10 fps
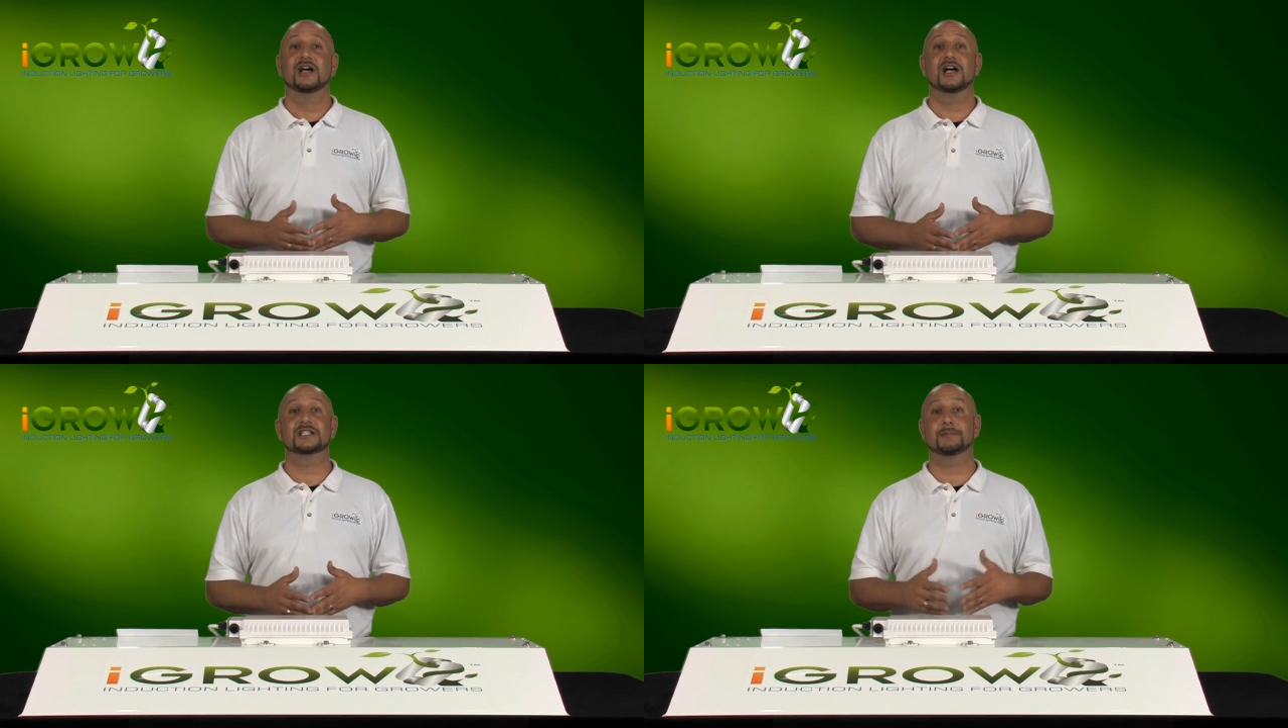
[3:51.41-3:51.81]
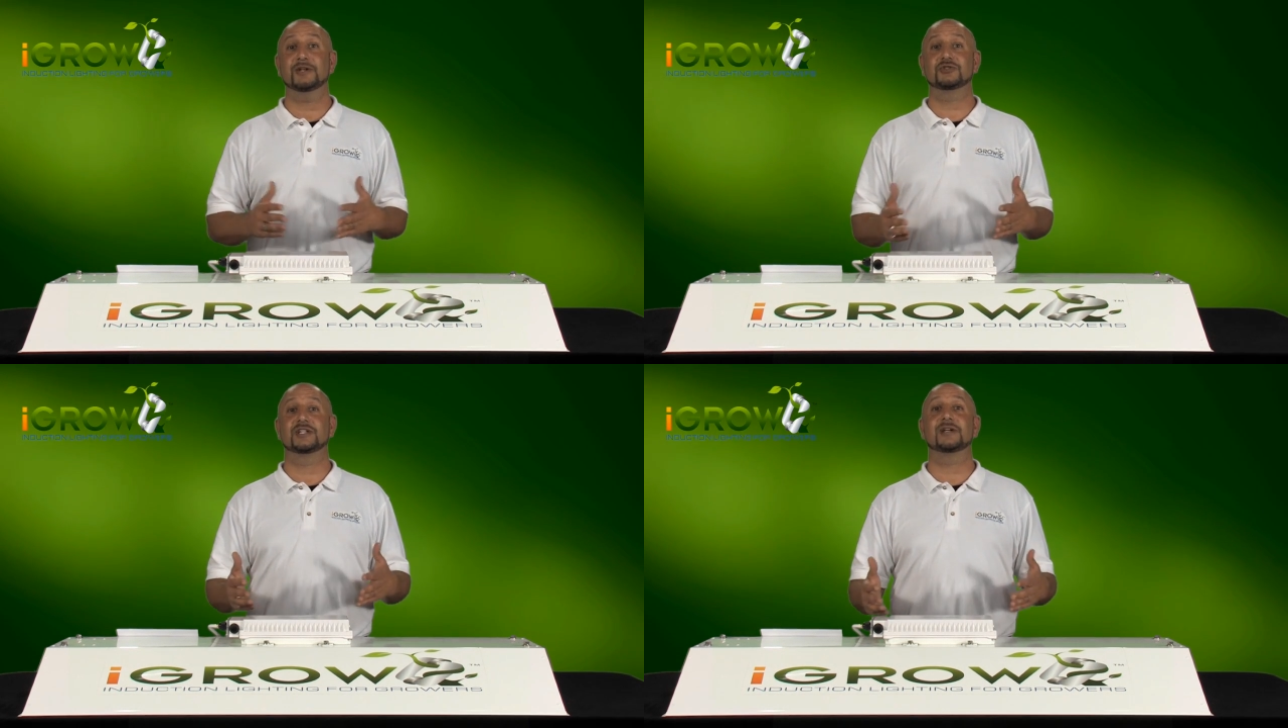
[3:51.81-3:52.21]

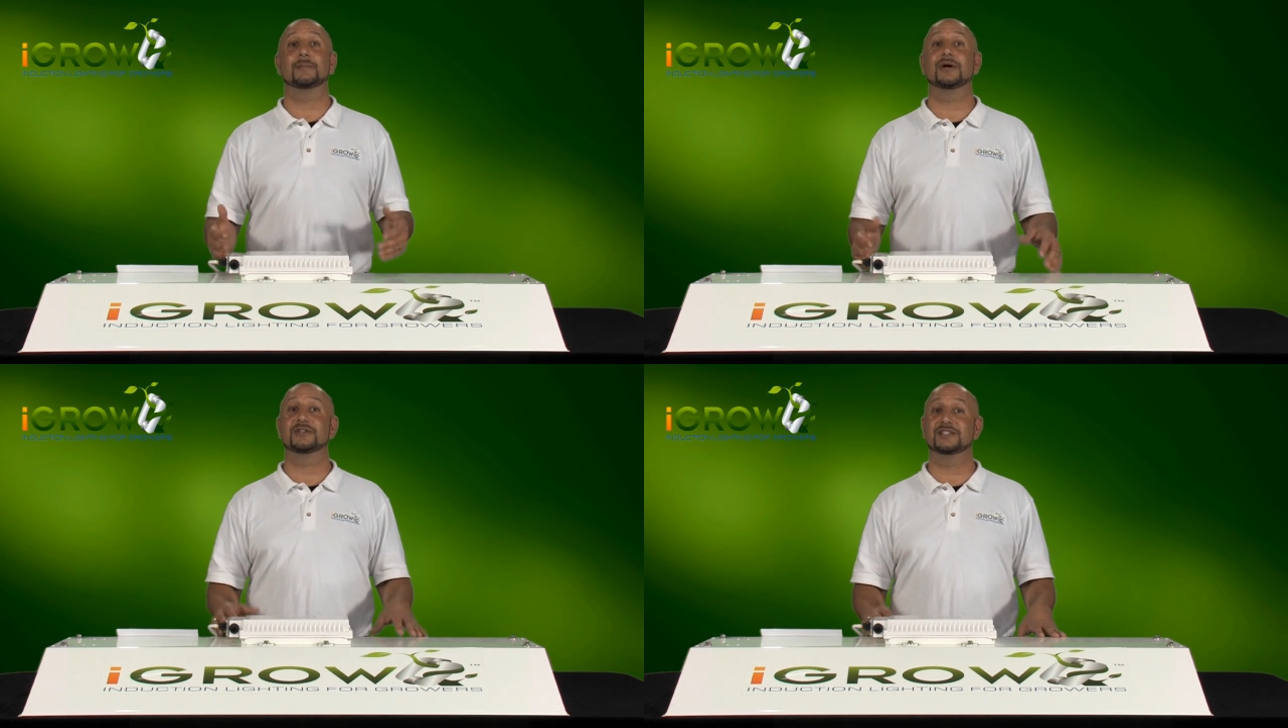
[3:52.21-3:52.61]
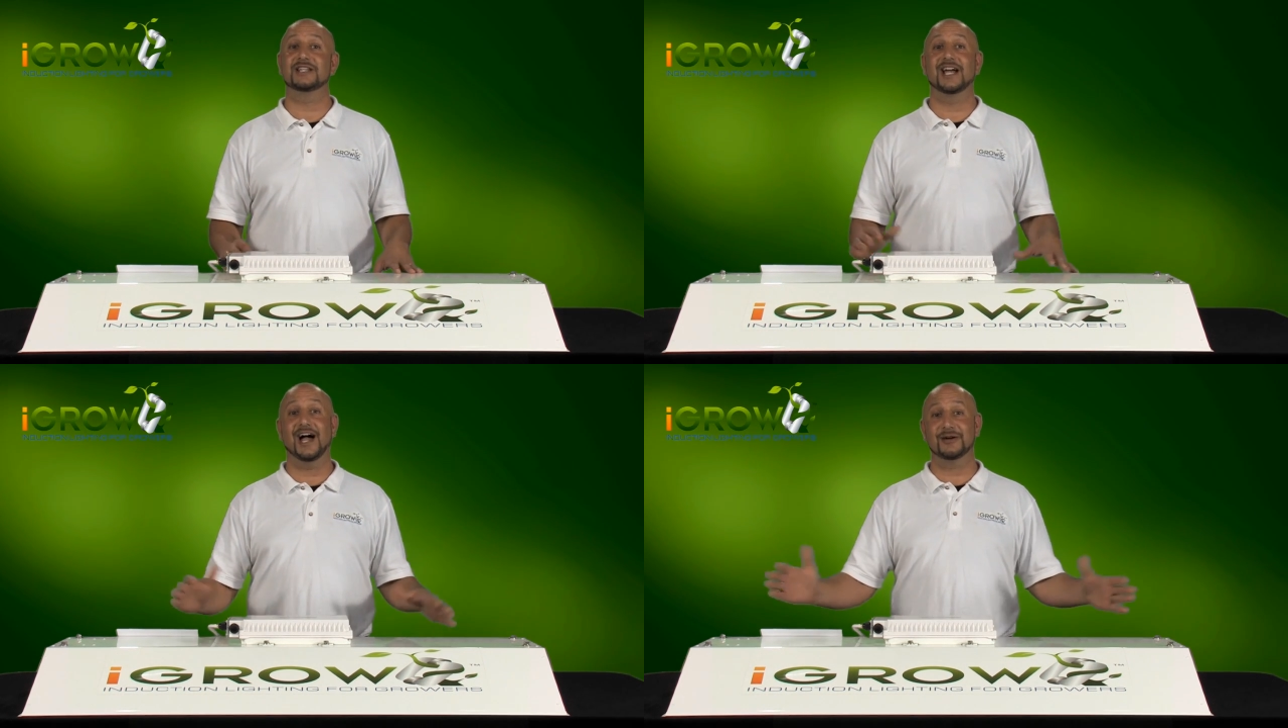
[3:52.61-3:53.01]
especially compared to
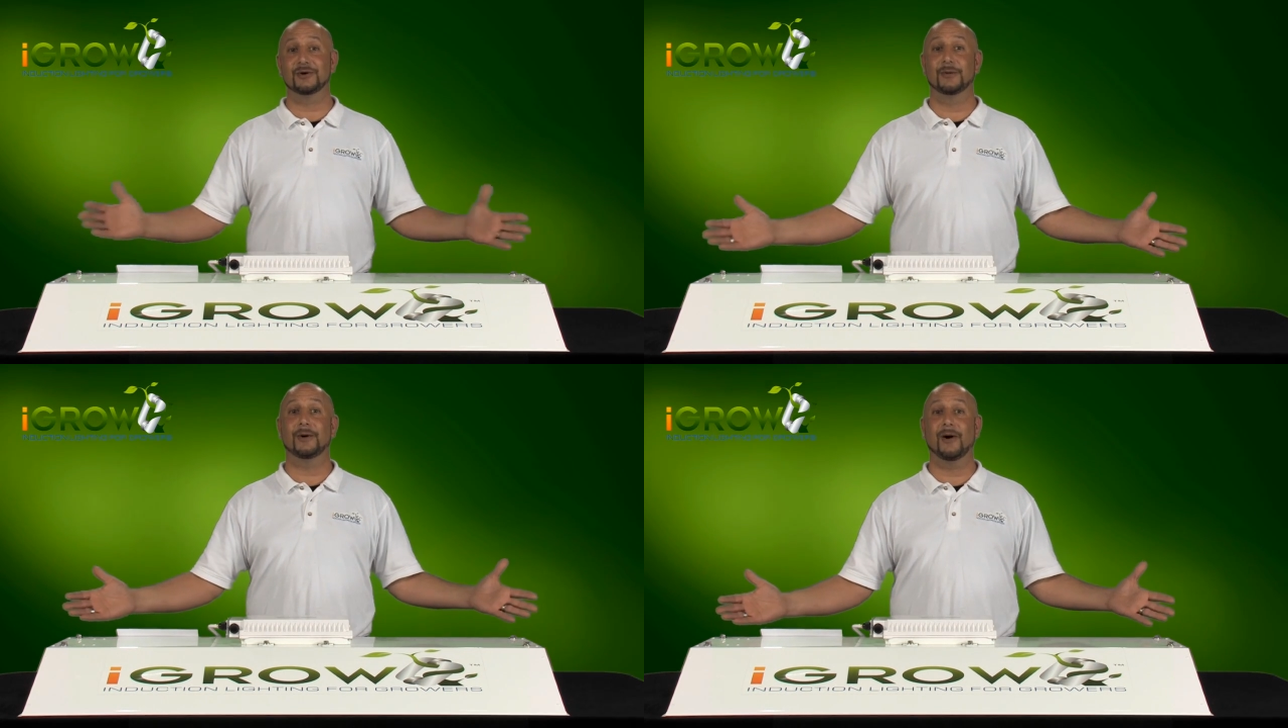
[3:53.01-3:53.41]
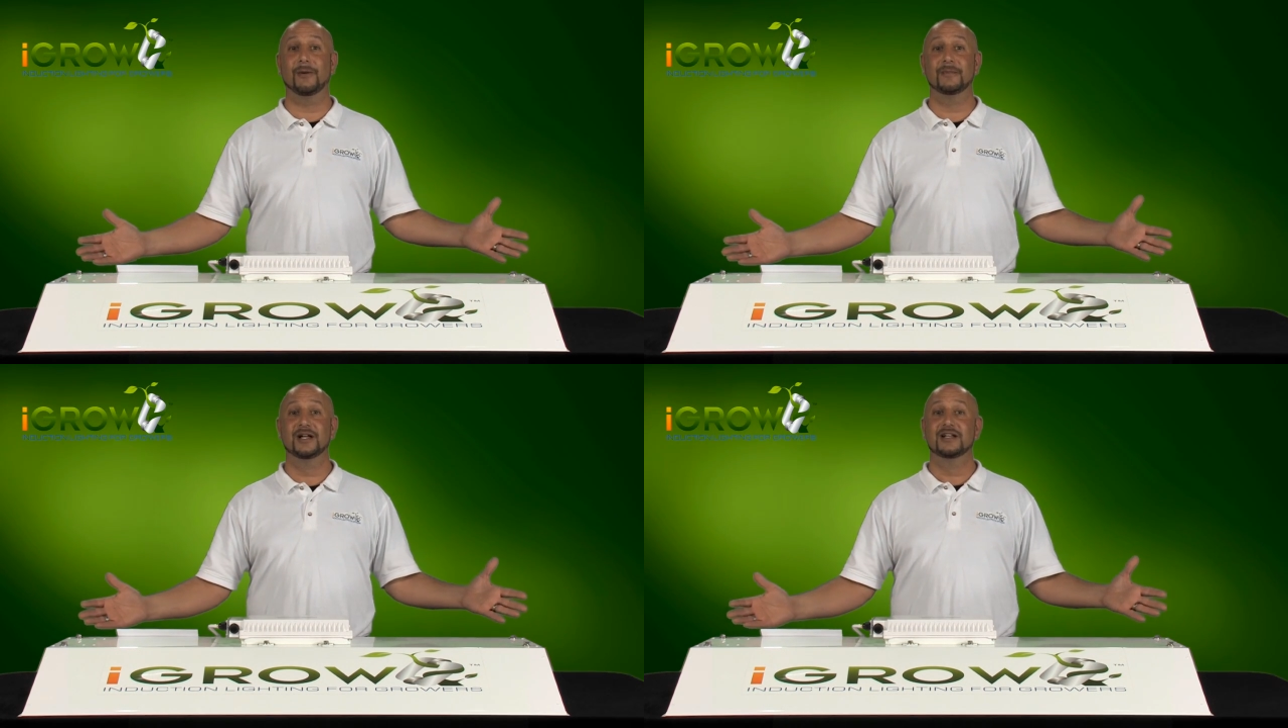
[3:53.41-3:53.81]
the iGROW bulb,